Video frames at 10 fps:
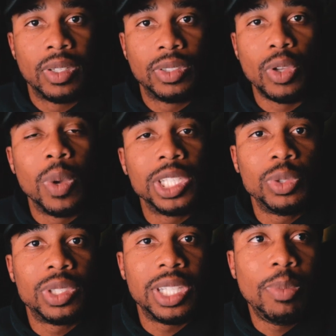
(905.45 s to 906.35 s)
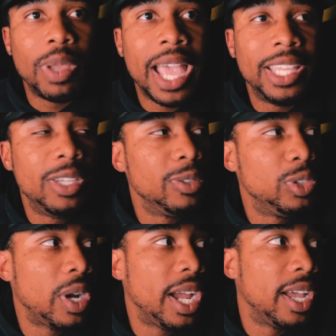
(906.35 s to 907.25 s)
So once you're sleepy, how you gonna
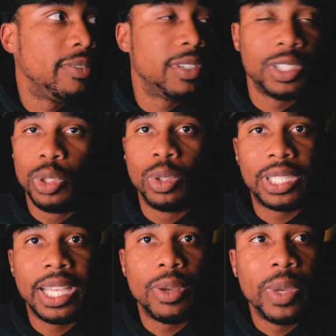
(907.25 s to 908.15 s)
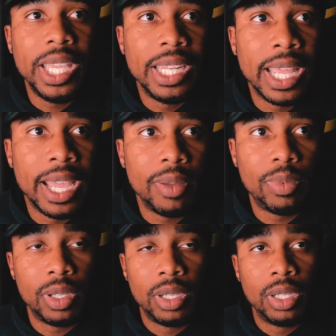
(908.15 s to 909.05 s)
drive? Because you're gonna take a weed nap,
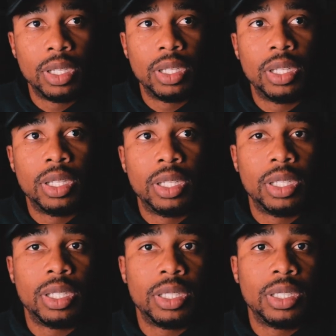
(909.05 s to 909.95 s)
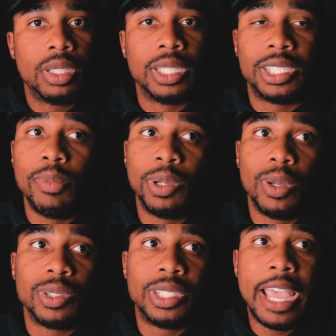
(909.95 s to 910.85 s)
and some of
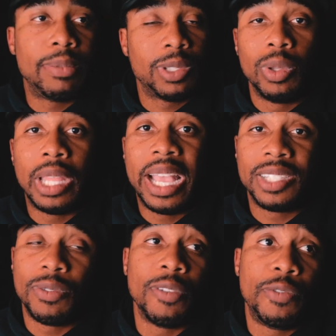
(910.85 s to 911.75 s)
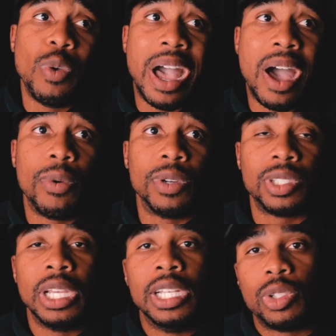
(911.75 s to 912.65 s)
those naps gonna last for a few
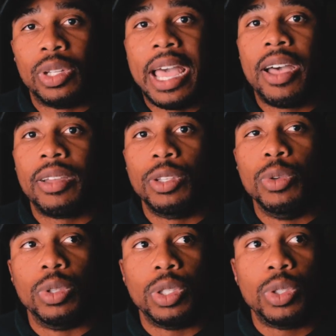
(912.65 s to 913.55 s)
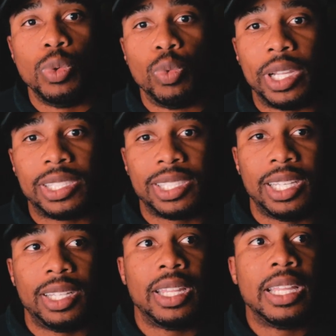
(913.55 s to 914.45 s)
hours. So now you
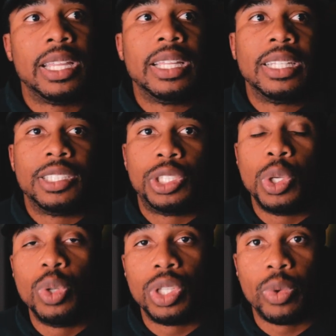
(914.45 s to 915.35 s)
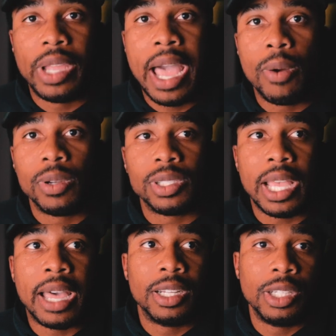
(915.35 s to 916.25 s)
risking 2 to 3 hours
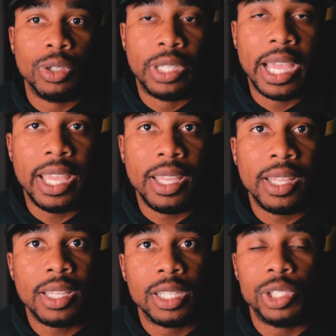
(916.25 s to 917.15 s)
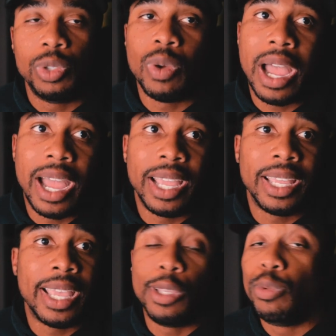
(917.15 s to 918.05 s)
out of your day because you high
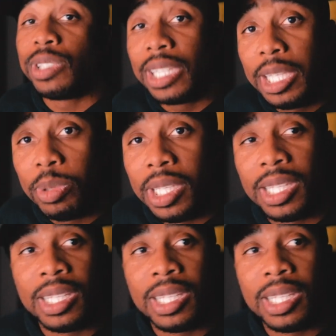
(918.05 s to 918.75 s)
and you sleepy.